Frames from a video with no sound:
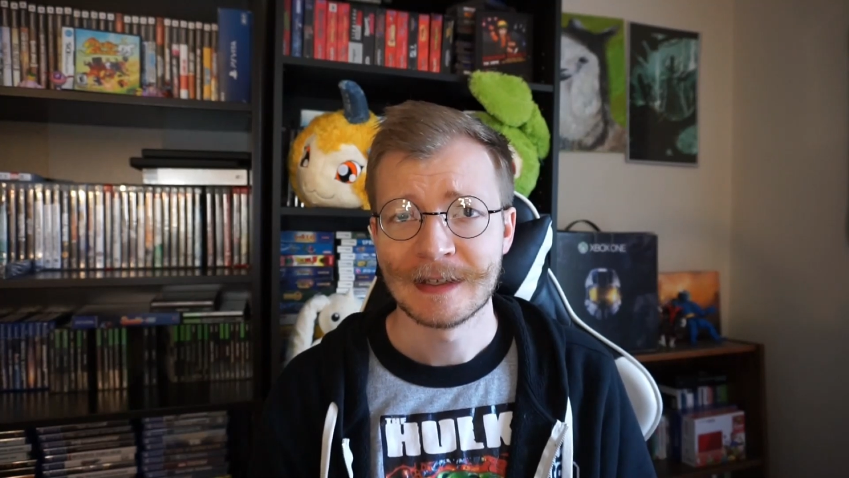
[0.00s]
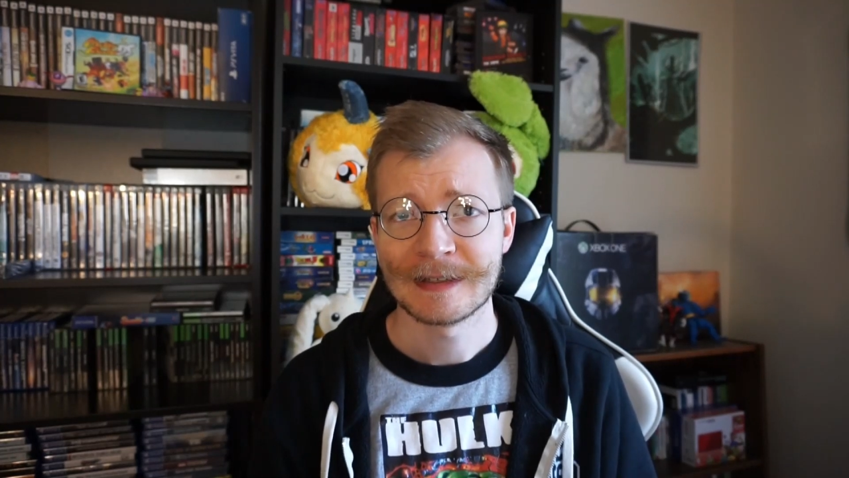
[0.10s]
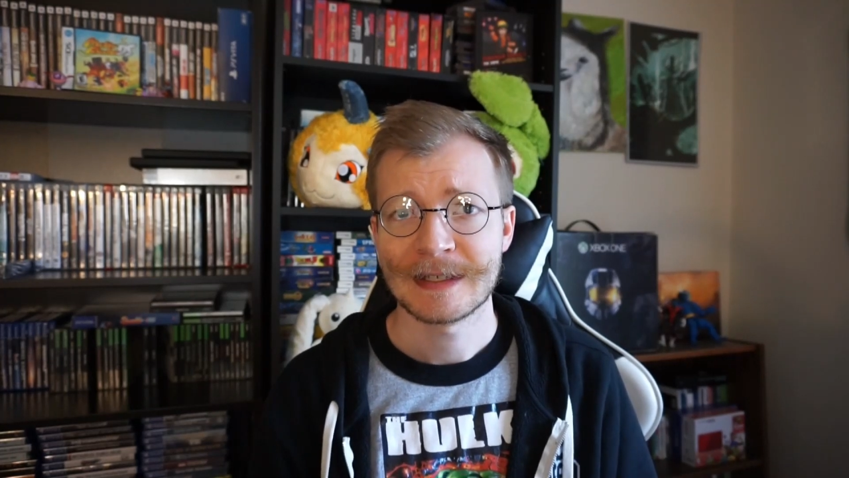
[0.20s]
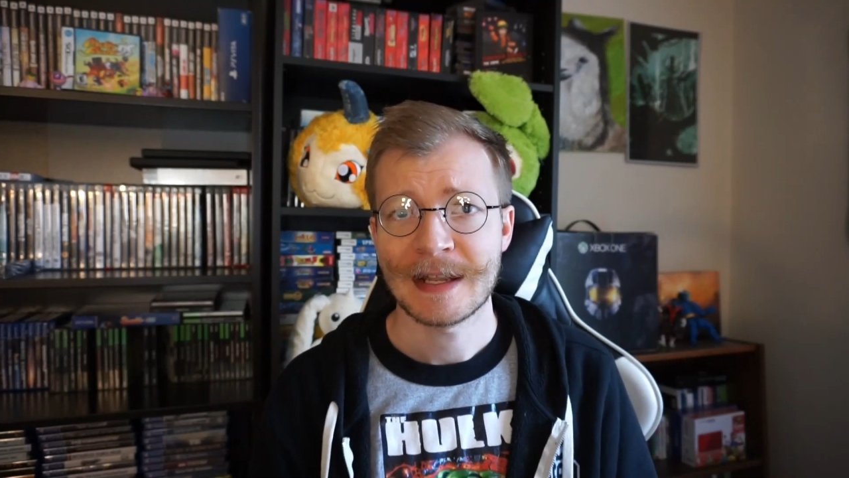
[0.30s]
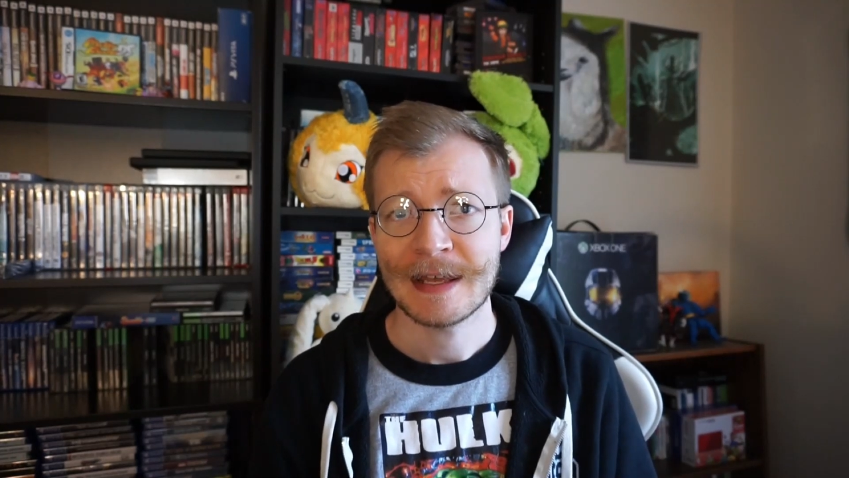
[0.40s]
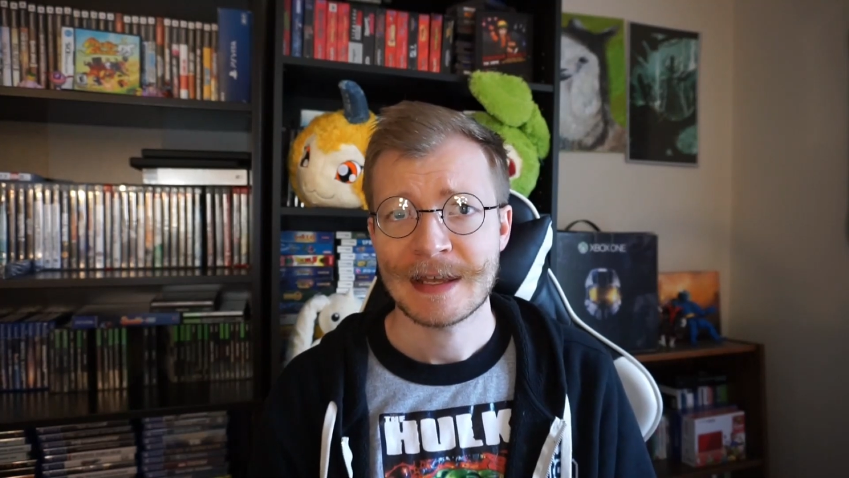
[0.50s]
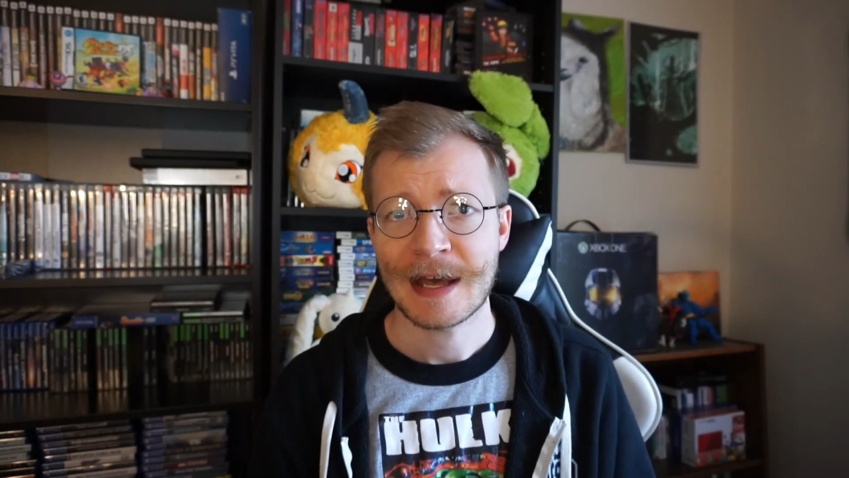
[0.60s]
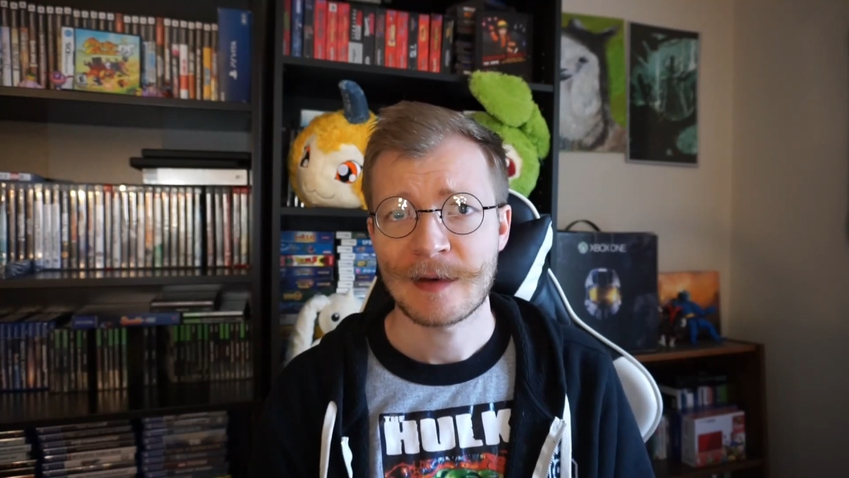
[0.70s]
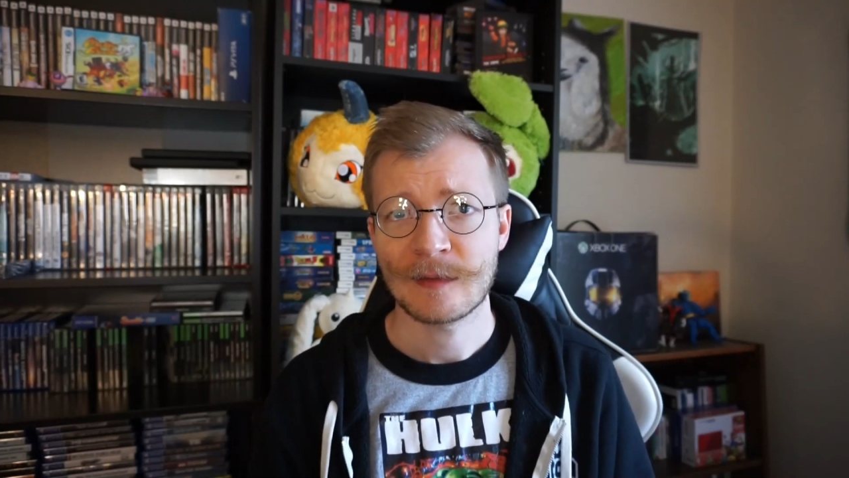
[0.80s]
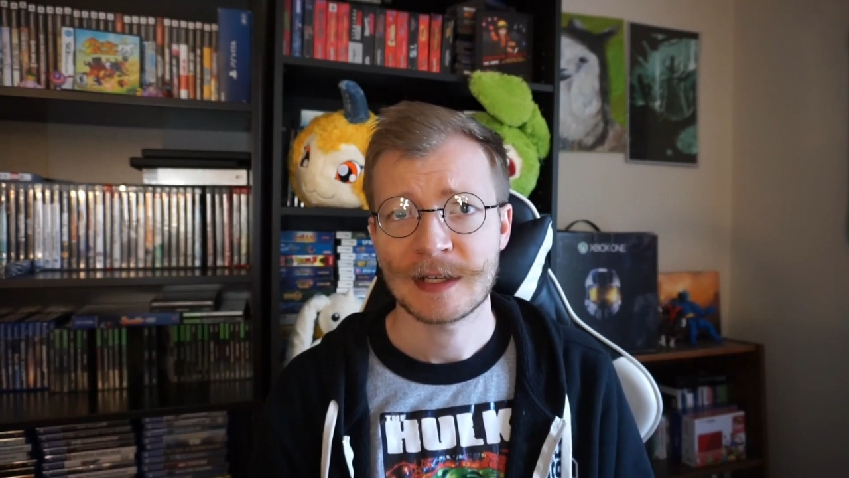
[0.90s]
Today
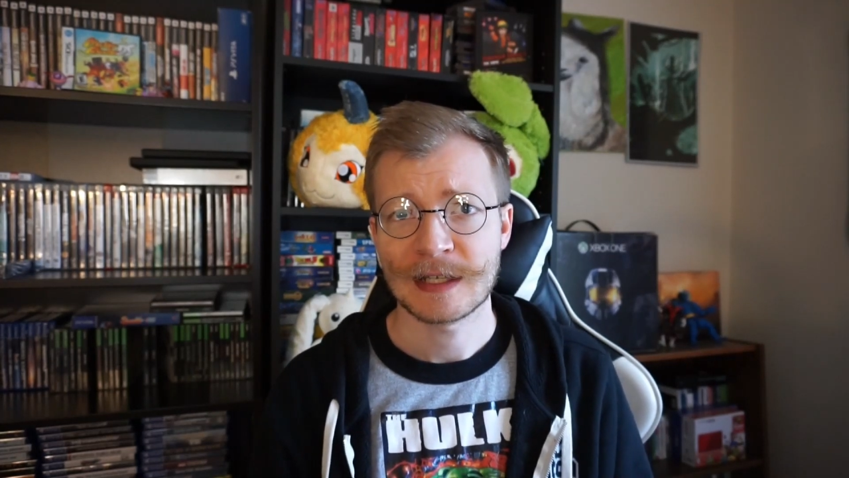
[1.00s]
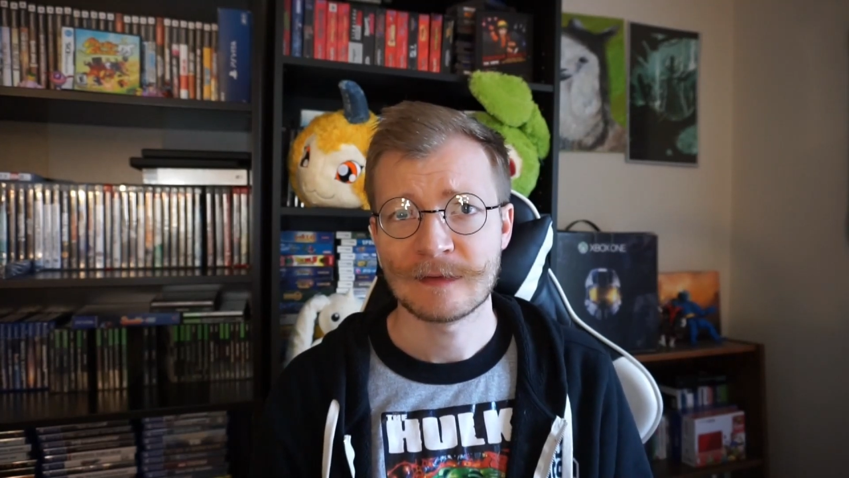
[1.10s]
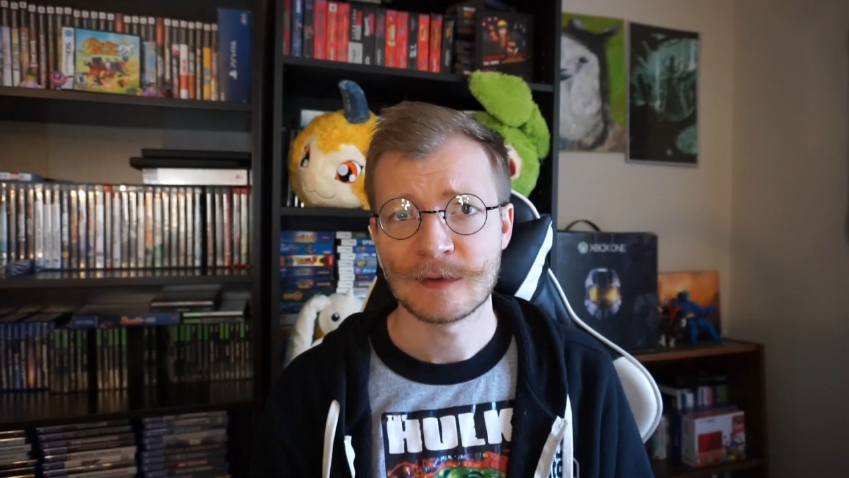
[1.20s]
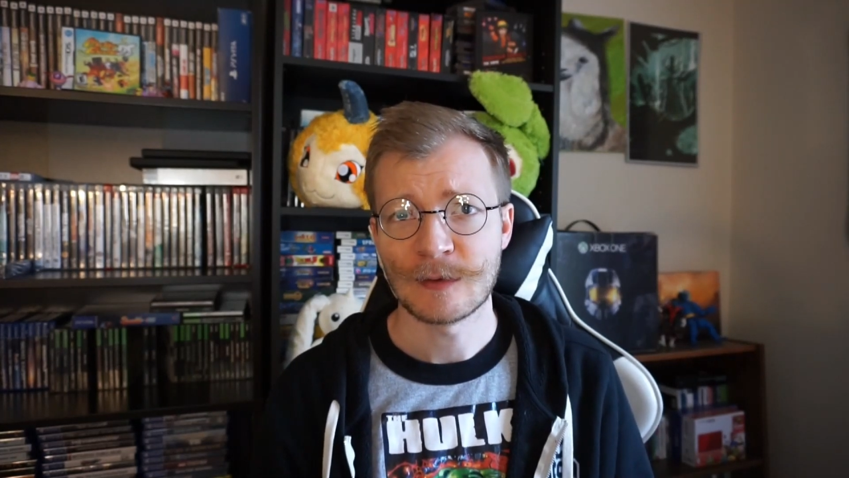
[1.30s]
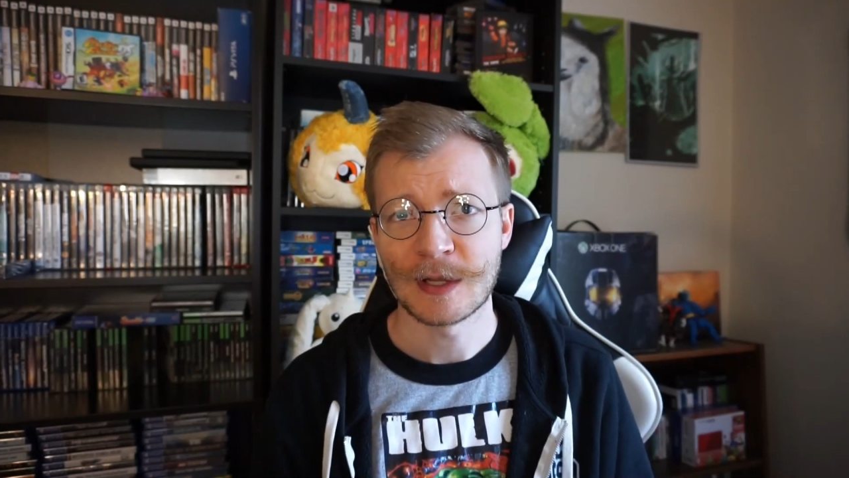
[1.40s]
I'm going to give you